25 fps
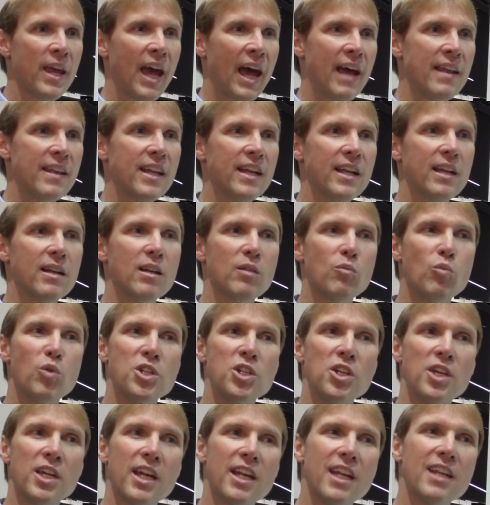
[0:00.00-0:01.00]
And then
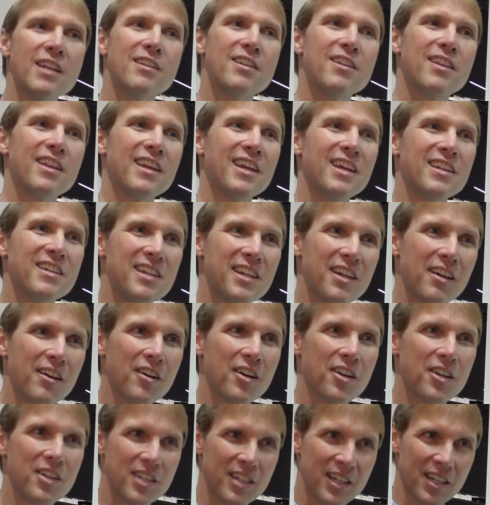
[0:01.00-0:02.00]
when you get into the
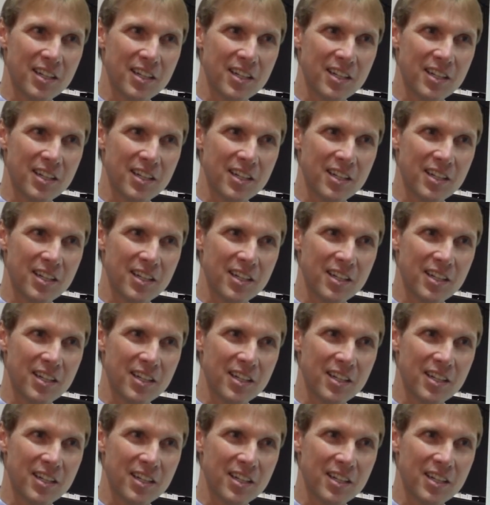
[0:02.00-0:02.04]
interior and the